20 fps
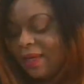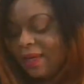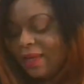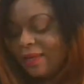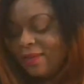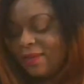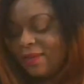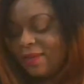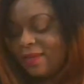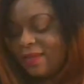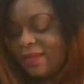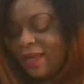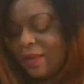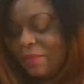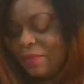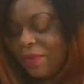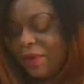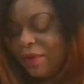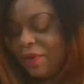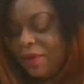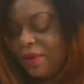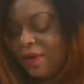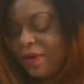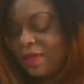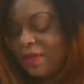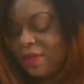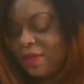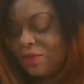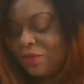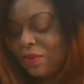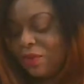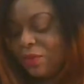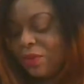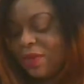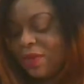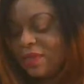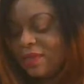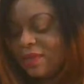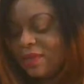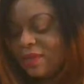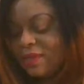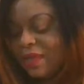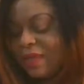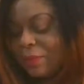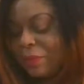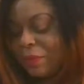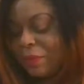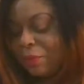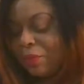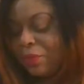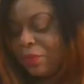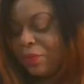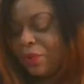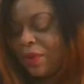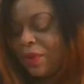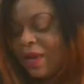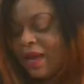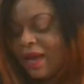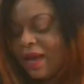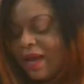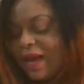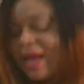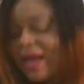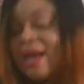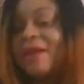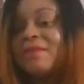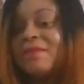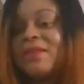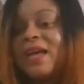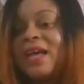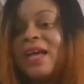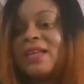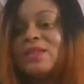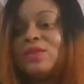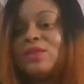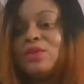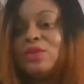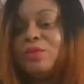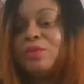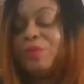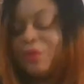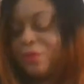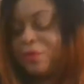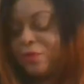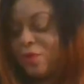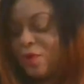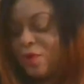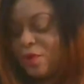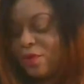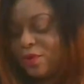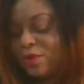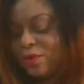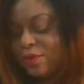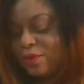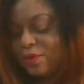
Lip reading: So tell me the necessary questions that people have asked you before.